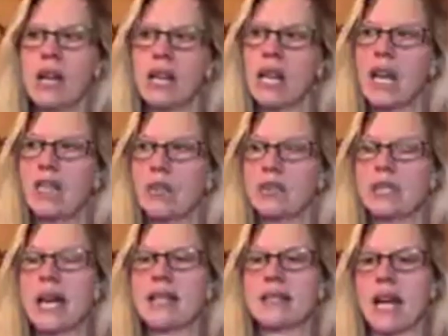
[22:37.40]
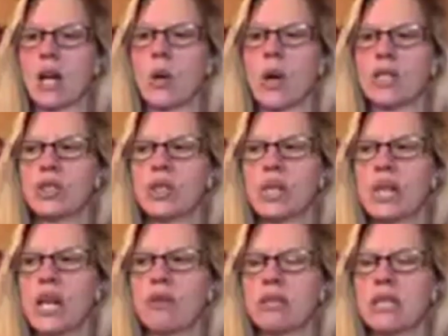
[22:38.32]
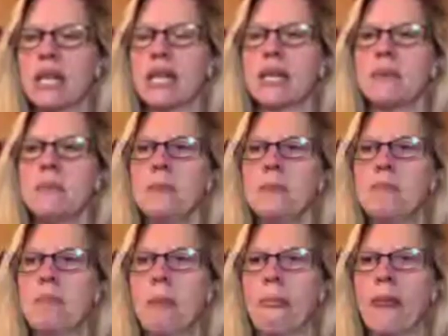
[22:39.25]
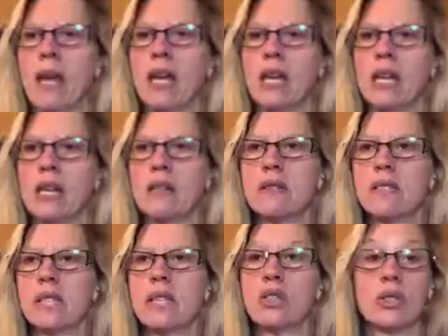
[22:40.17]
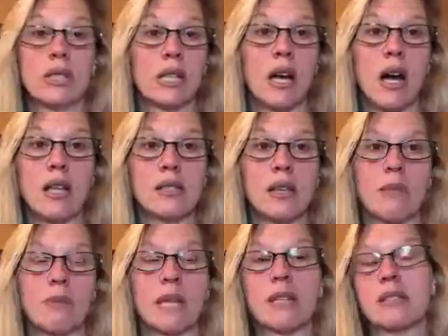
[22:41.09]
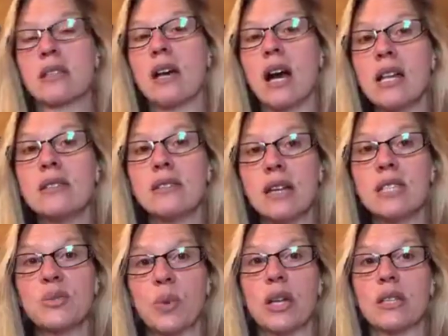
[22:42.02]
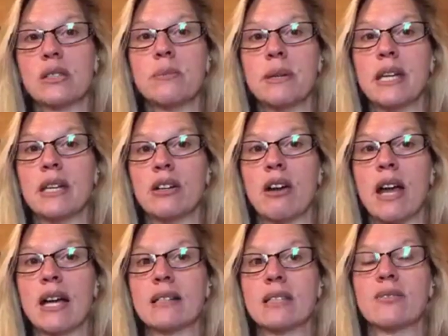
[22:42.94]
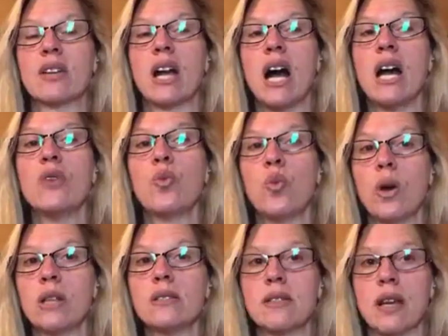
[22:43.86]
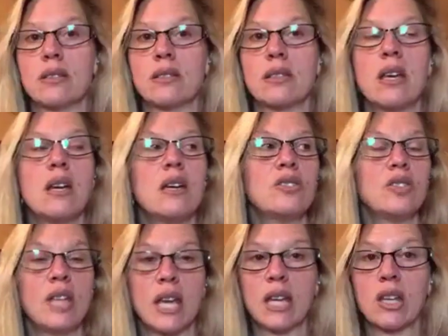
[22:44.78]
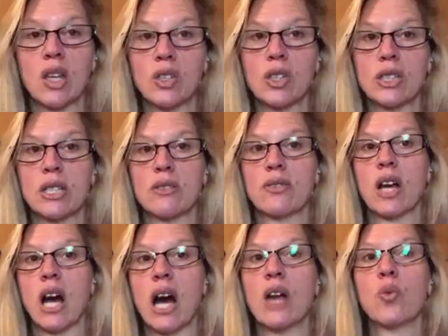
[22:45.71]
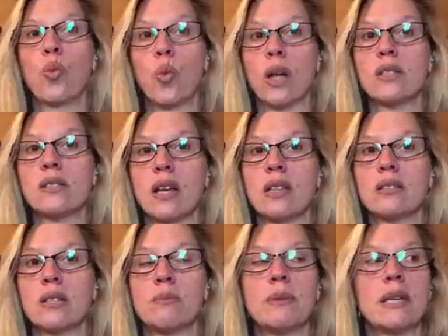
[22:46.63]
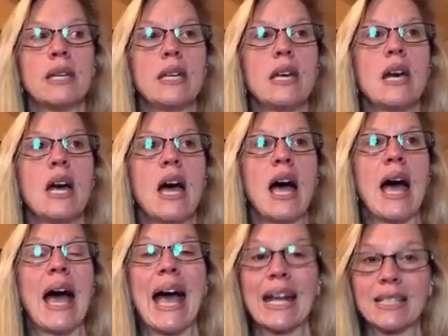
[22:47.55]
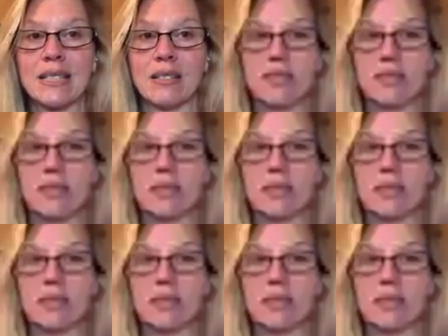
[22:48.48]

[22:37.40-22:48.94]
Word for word: And I never was asked that question, and I was like, you know, it's an interesting concept, because God does want us to be interactive. God wants us to take initiative. God wants us to be active